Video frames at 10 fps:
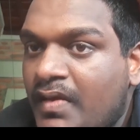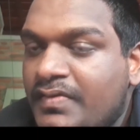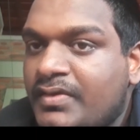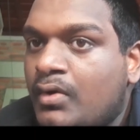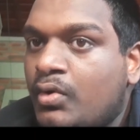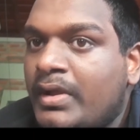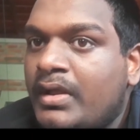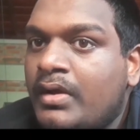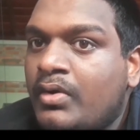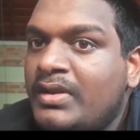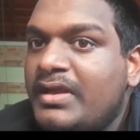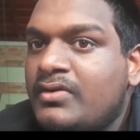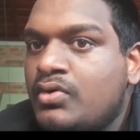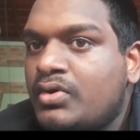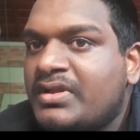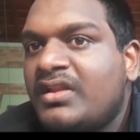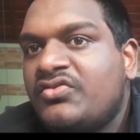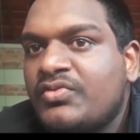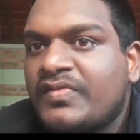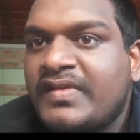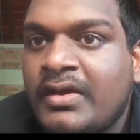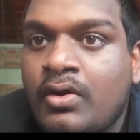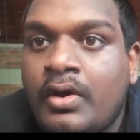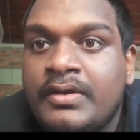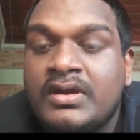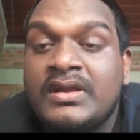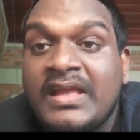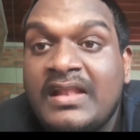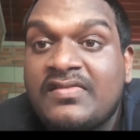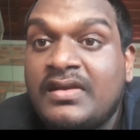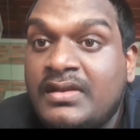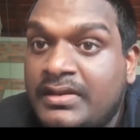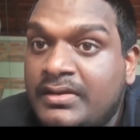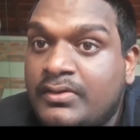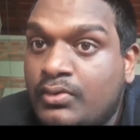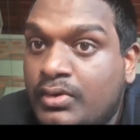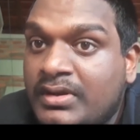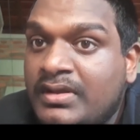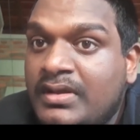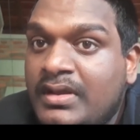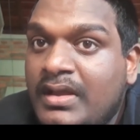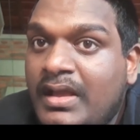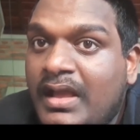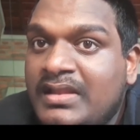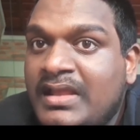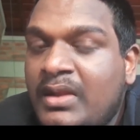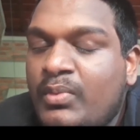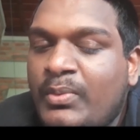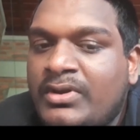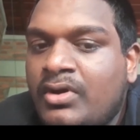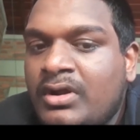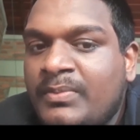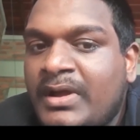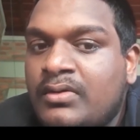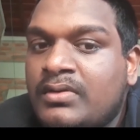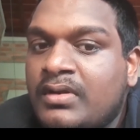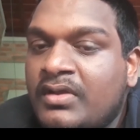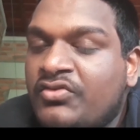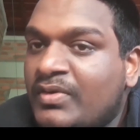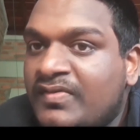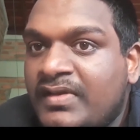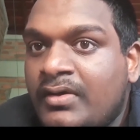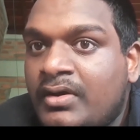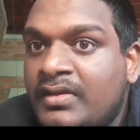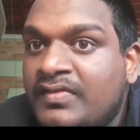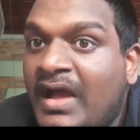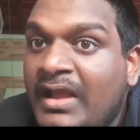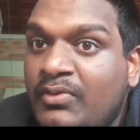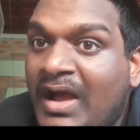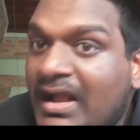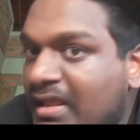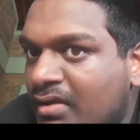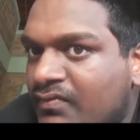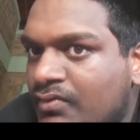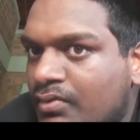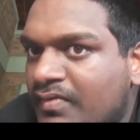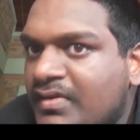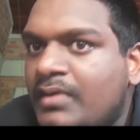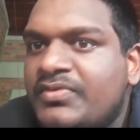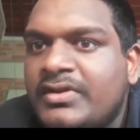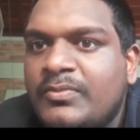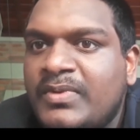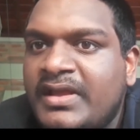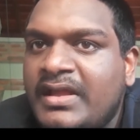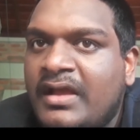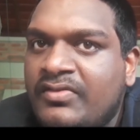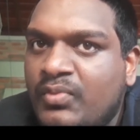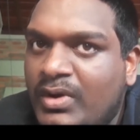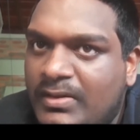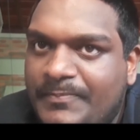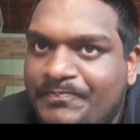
So only a court can issue a stay order against another court. And then when we talk about issuing stay orders, the hierarchy of courts comes into play as well.